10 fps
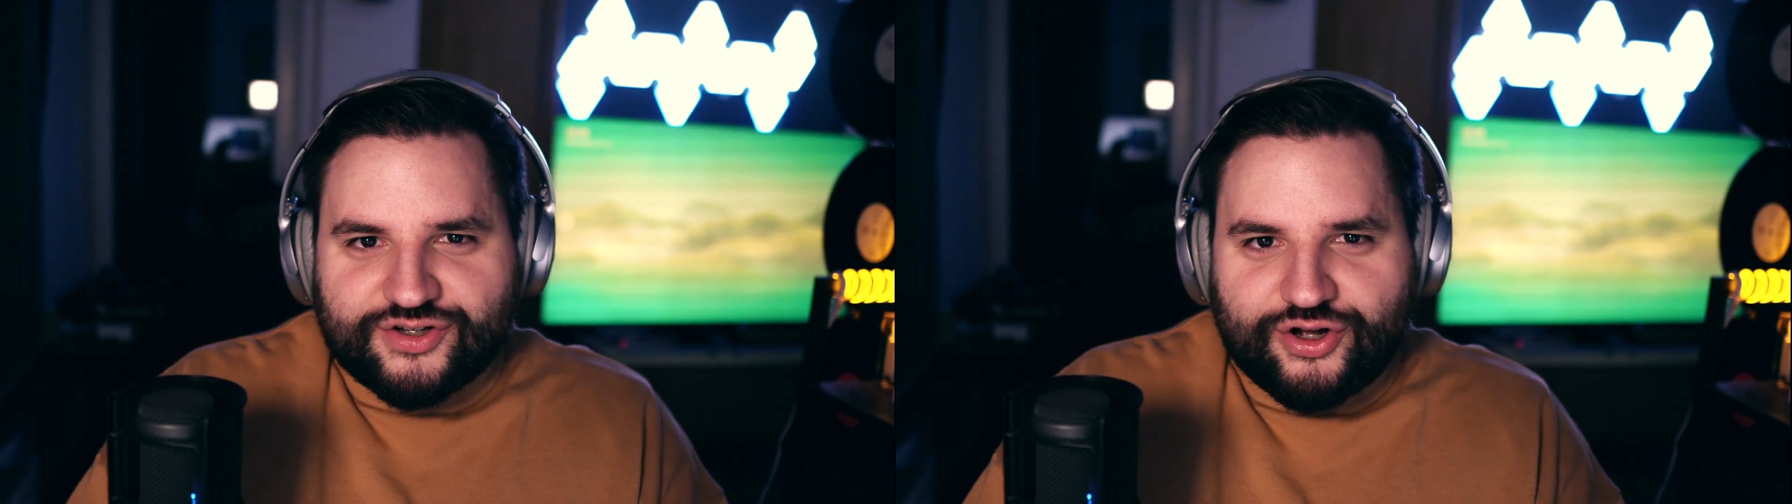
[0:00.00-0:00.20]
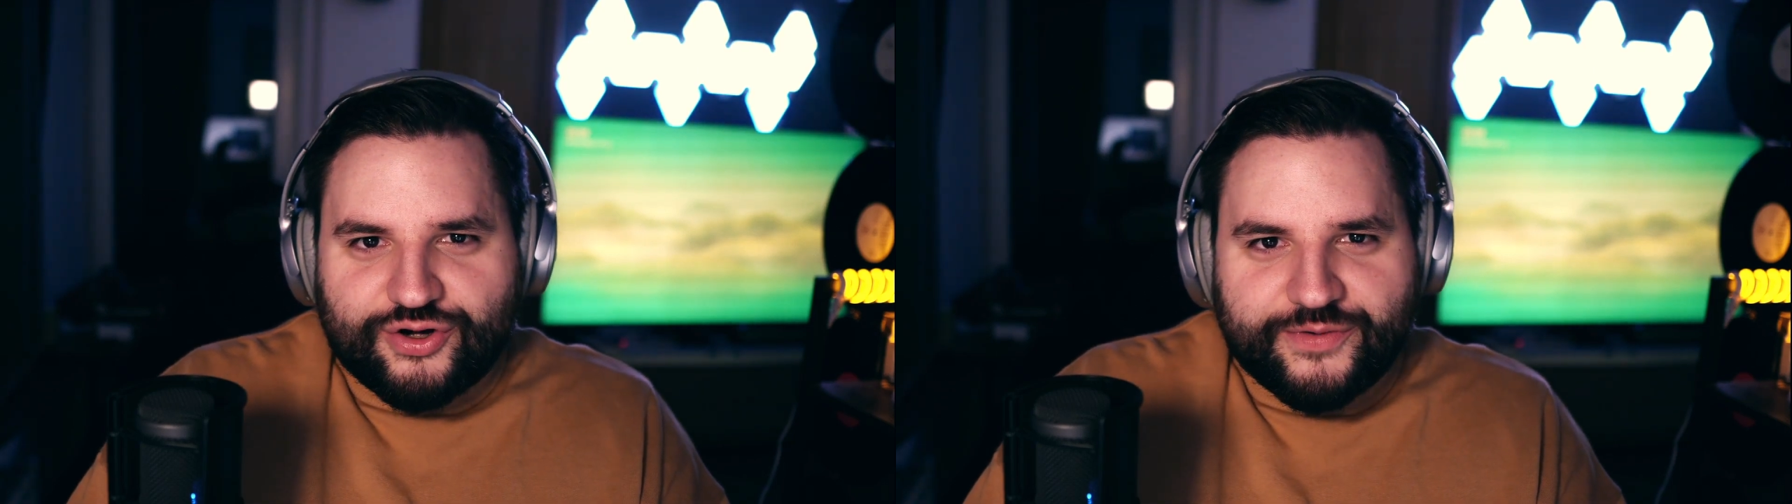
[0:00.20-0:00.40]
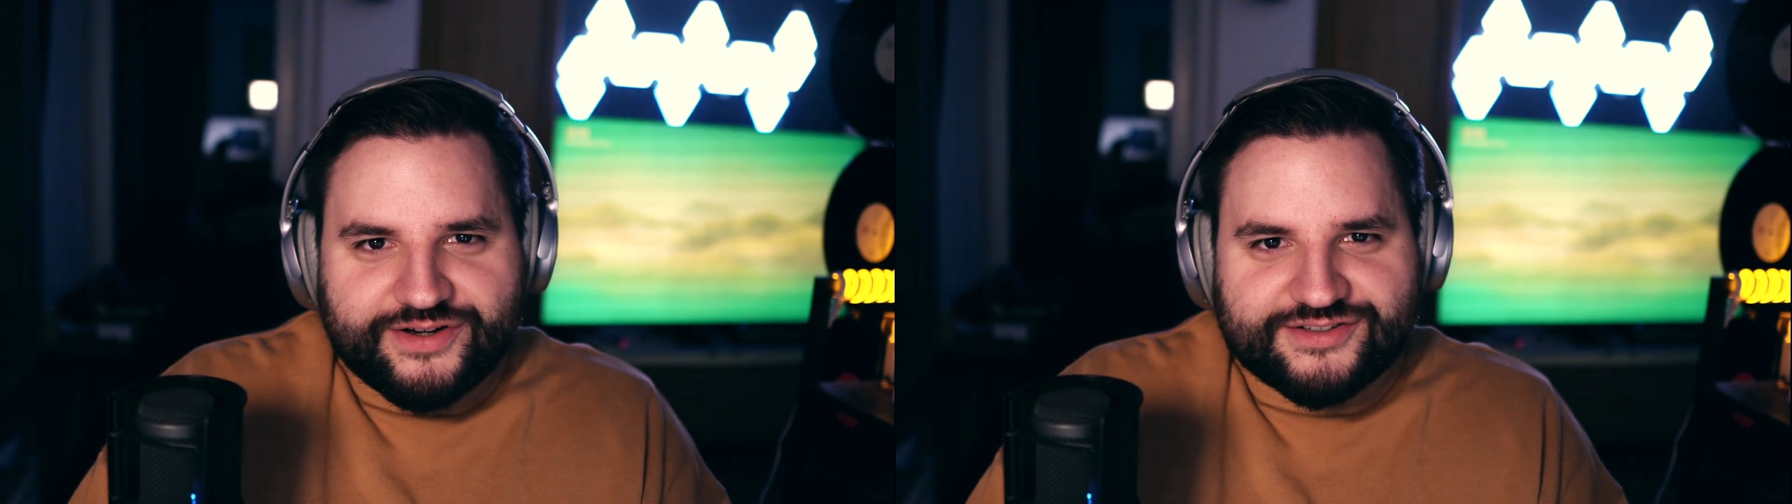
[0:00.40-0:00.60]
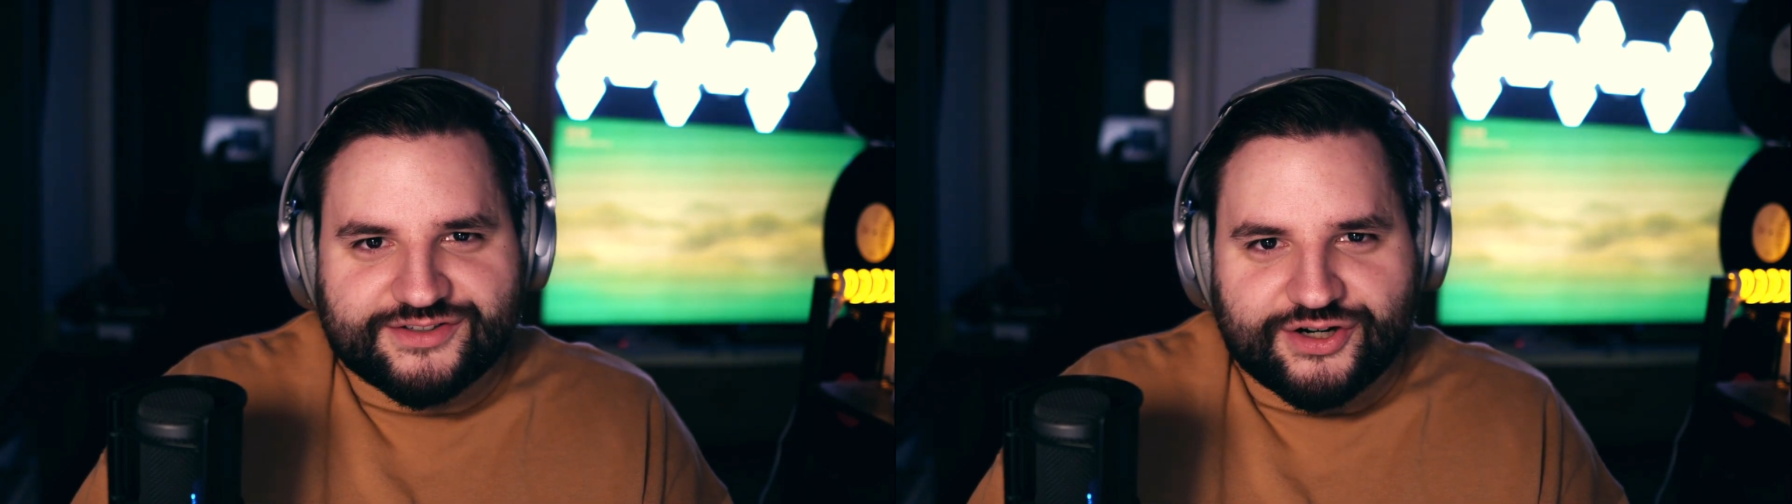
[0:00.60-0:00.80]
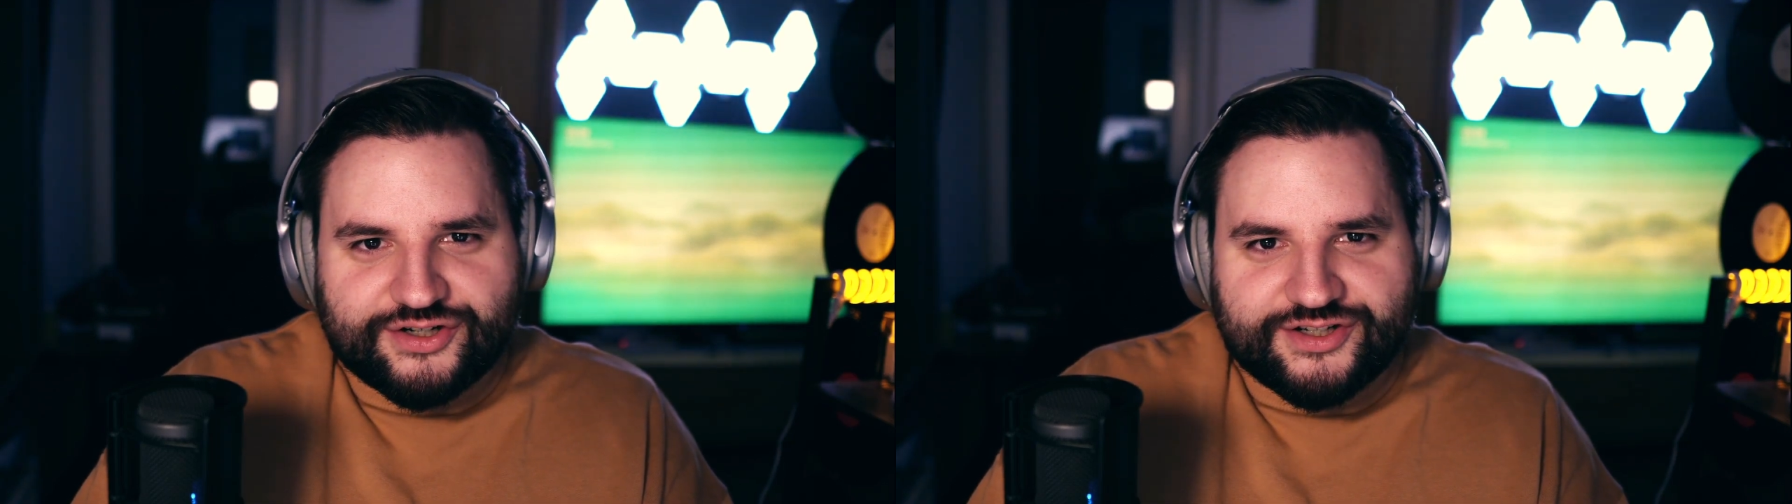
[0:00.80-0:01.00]
already
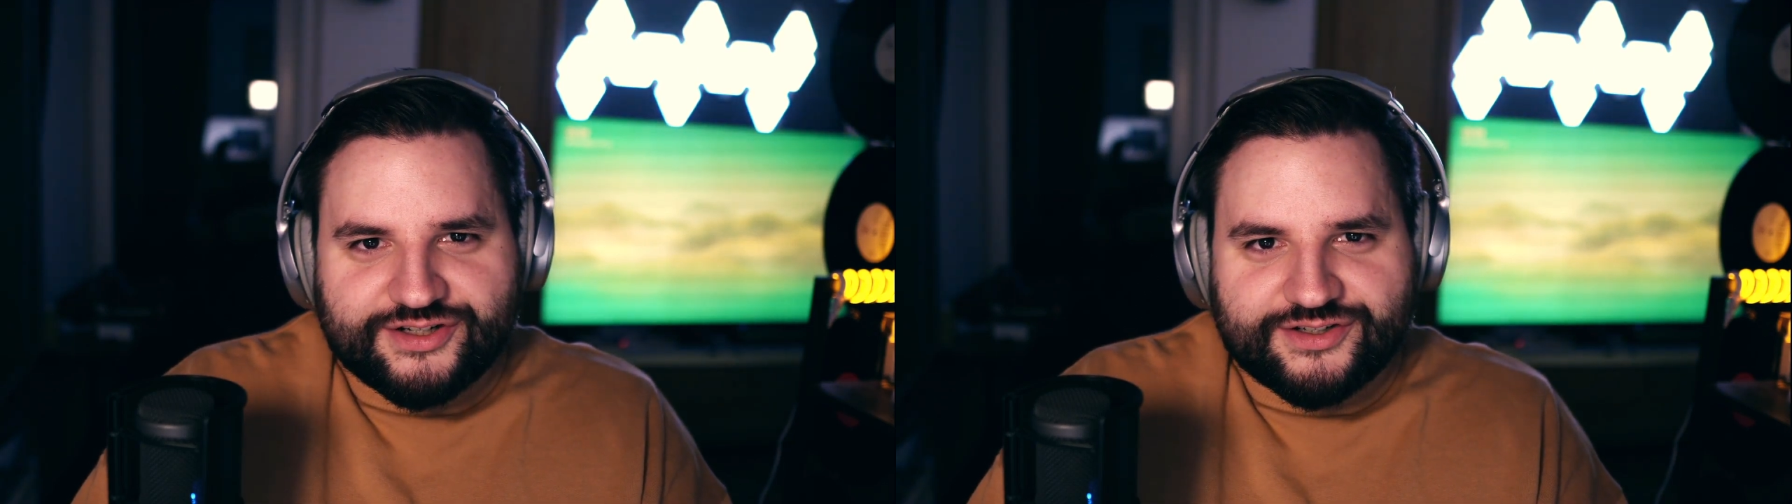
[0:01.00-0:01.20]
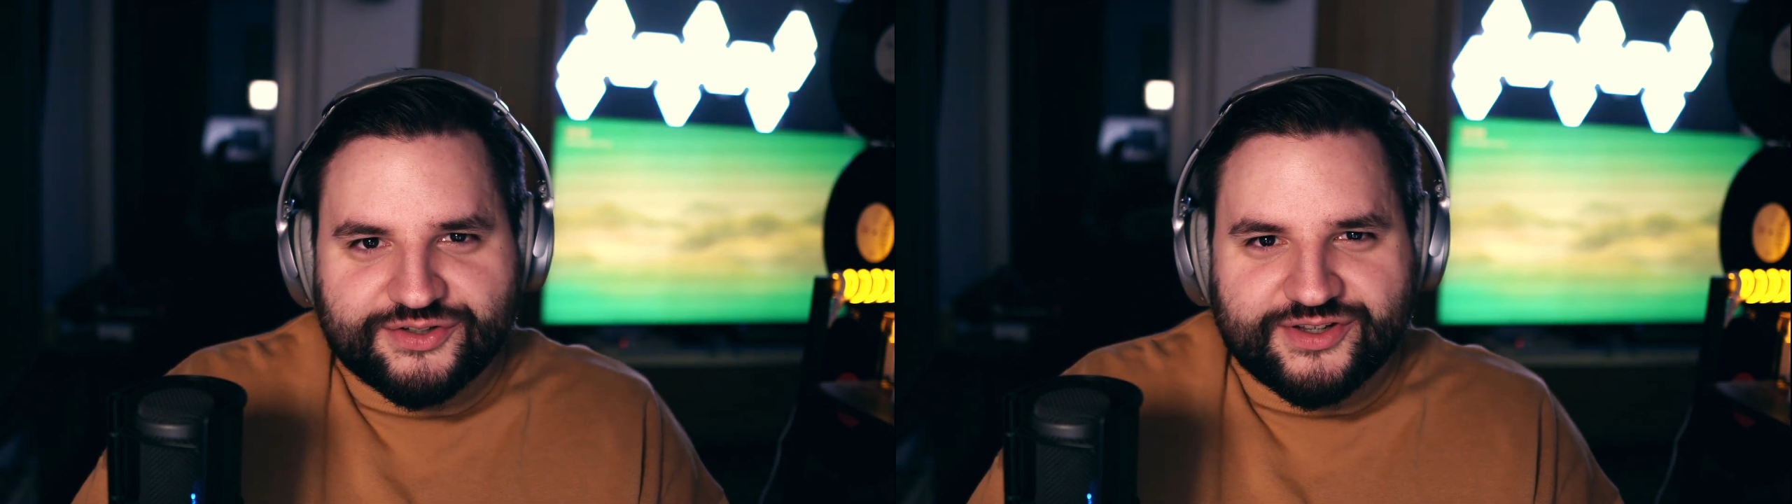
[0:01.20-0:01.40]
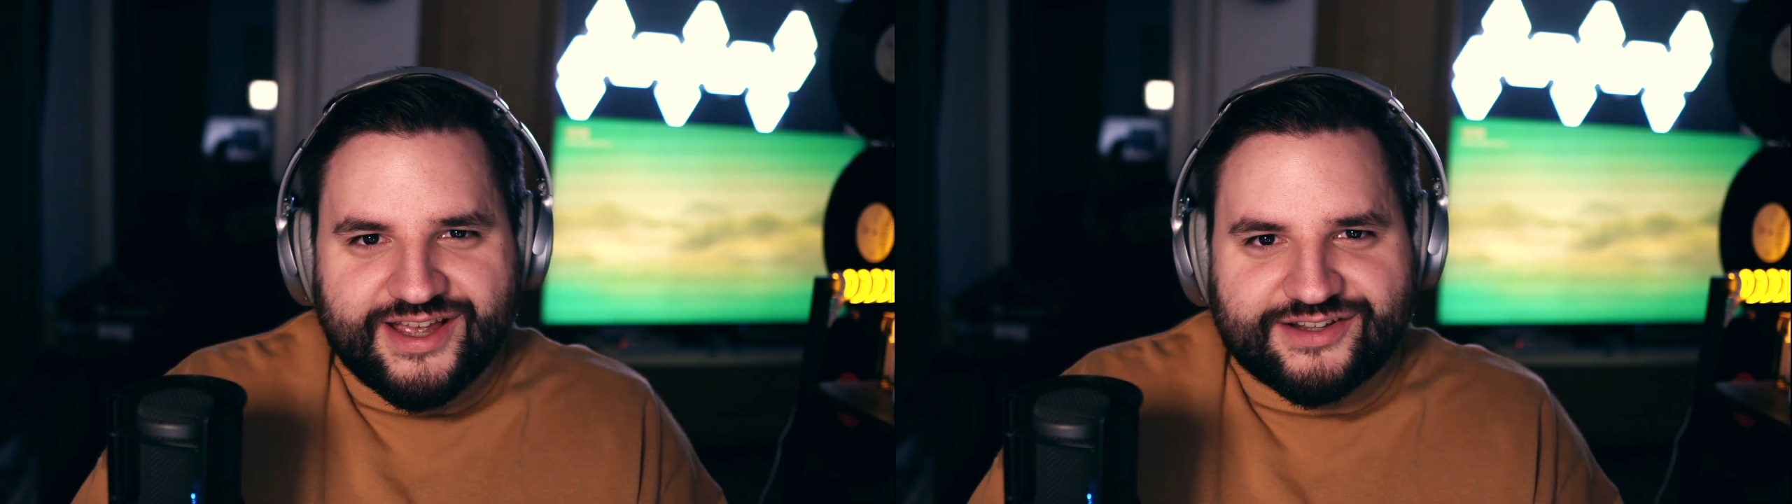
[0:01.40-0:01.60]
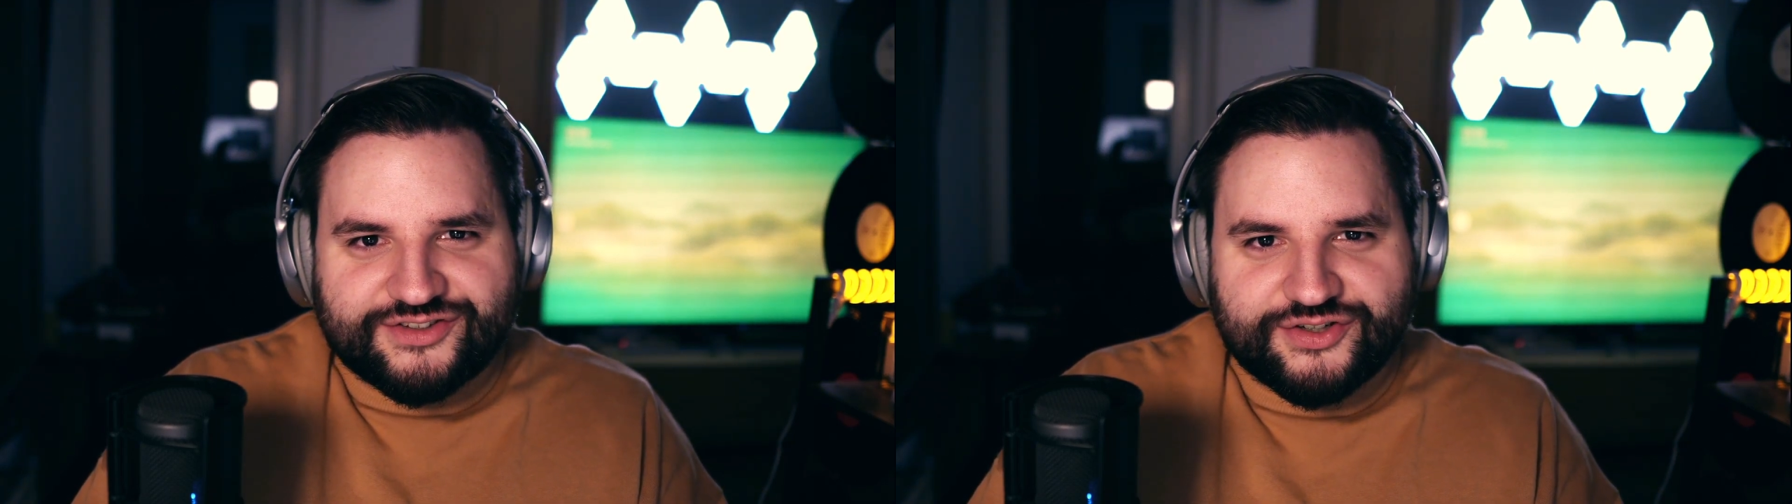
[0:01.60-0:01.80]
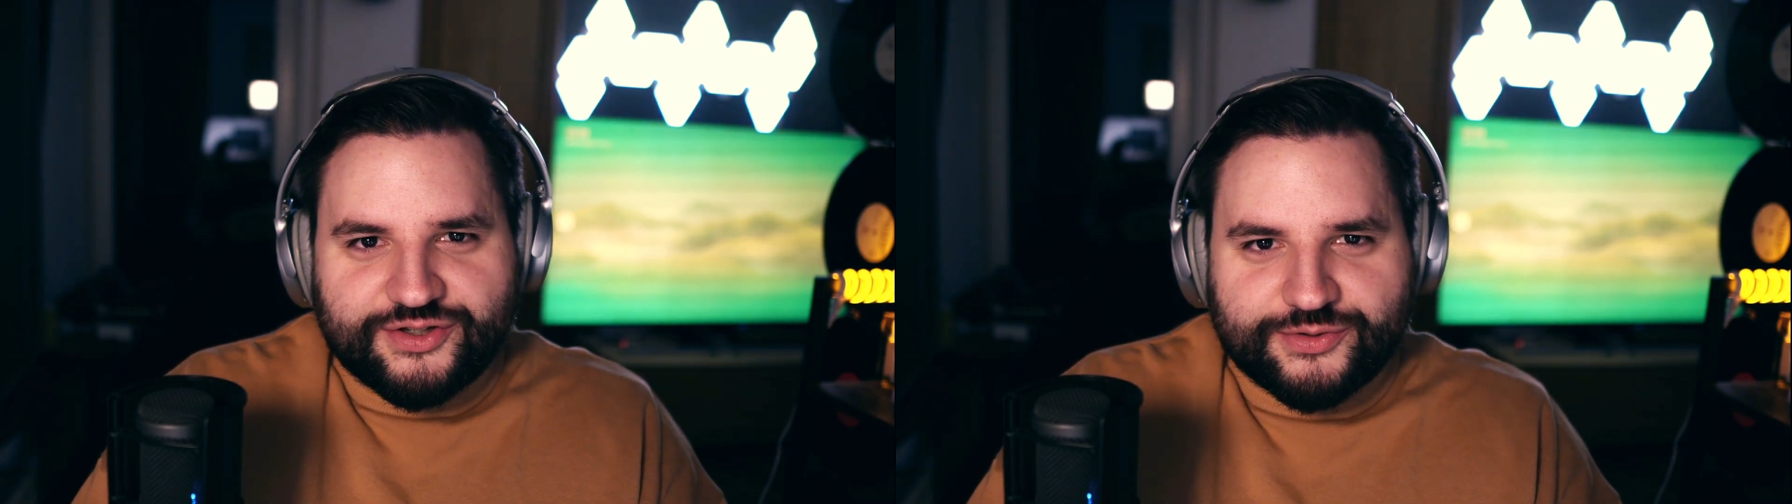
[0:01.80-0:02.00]
starting to get
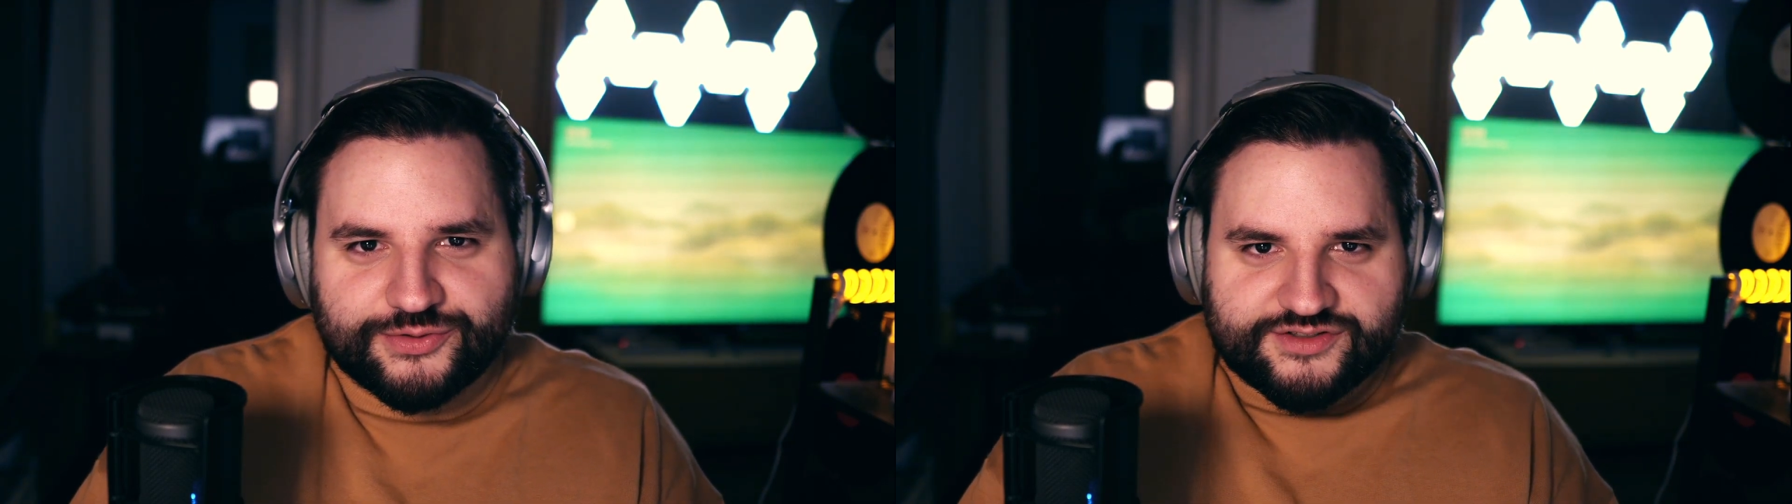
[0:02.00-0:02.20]
to you.